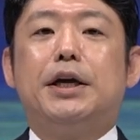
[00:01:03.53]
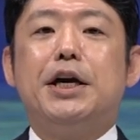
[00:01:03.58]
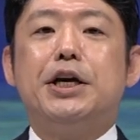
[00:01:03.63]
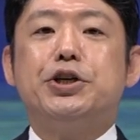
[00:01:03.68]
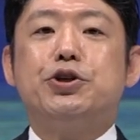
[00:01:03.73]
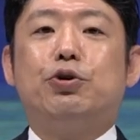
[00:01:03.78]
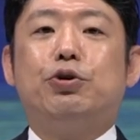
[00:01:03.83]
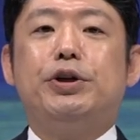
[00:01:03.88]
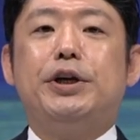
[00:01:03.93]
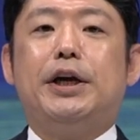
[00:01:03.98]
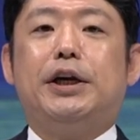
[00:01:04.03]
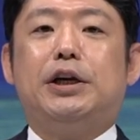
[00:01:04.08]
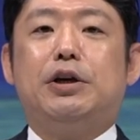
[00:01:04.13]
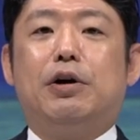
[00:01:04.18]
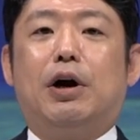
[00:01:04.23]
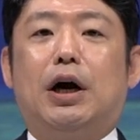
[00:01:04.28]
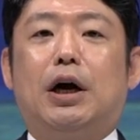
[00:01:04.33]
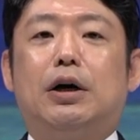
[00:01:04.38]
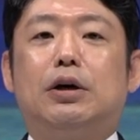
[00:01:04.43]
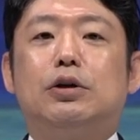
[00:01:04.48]
ordinary
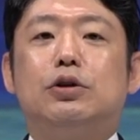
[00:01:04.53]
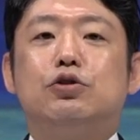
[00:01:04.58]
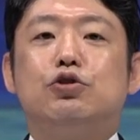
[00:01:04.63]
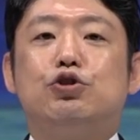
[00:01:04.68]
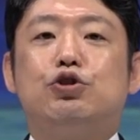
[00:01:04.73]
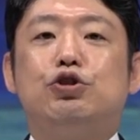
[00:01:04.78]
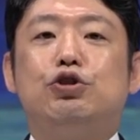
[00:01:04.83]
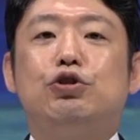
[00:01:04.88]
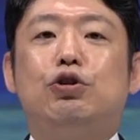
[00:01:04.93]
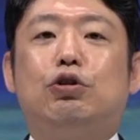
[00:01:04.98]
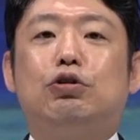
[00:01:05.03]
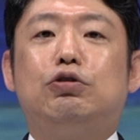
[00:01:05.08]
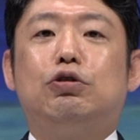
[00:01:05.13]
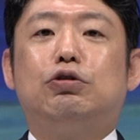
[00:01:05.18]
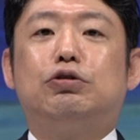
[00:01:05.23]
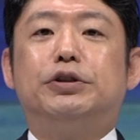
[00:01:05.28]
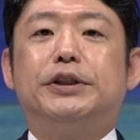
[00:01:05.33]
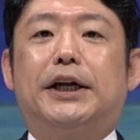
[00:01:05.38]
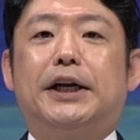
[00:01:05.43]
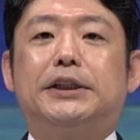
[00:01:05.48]
income was
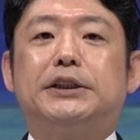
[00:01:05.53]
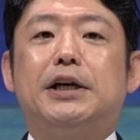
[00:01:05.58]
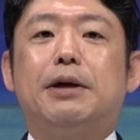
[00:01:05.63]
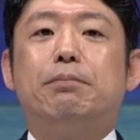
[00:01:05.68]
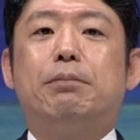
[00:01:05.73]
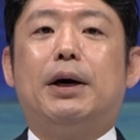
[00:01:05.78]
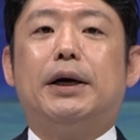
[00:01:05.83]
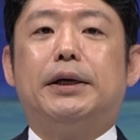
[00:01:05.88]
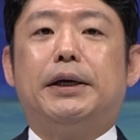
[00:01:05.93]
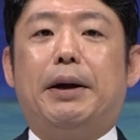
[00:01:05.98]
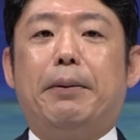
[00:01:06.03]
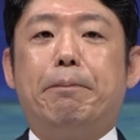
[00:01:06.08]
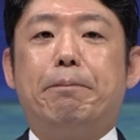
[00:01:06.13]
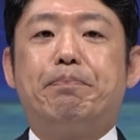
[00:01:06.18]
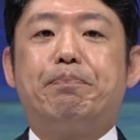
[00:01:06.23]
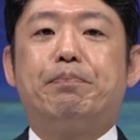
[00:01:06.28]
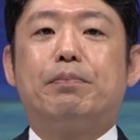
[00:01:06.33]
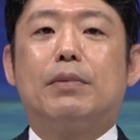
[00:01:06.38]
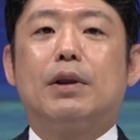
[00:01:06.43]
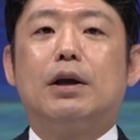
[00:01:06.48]
1.67
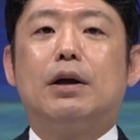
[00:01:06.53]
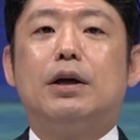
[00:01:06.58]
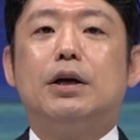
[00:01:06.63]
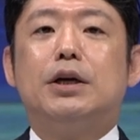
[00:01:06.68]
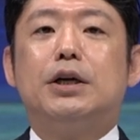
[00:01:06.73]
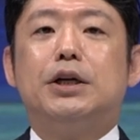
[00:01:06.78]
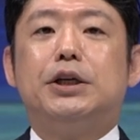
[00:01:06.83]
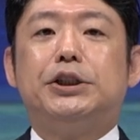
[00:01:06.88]
billion yen,